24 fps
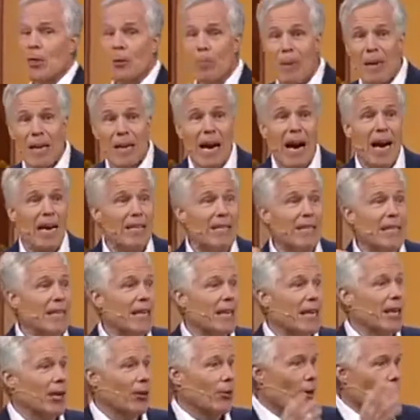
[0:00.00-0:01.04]
The big
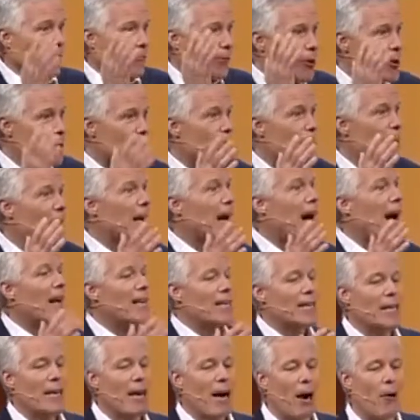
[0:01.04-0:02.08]
idea here, the first big
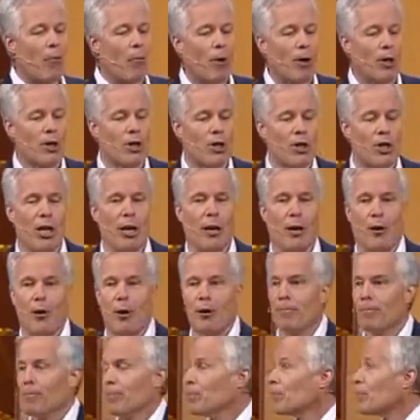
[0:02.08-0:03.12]
idea I want to
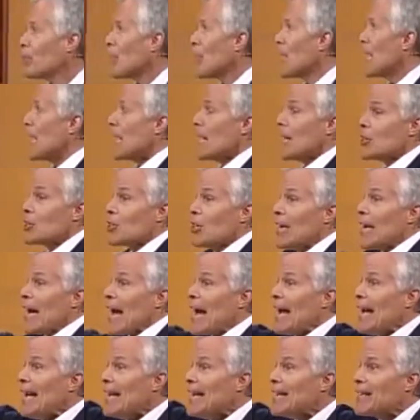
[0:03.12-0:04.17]
share, is that
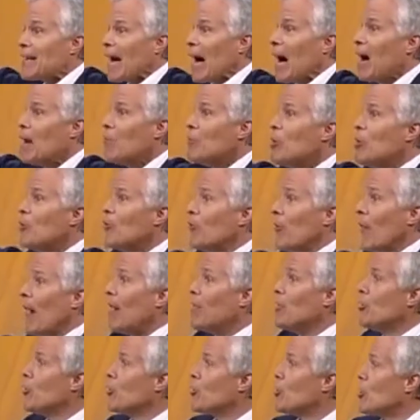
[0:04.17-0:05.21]
anytime you
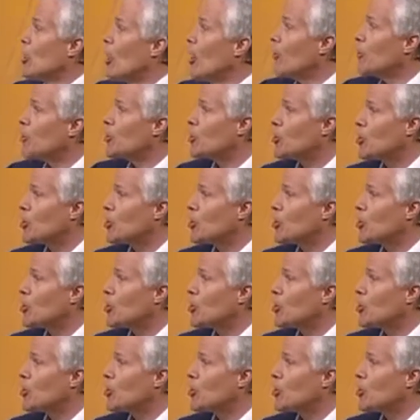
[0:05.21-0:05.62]
find yourself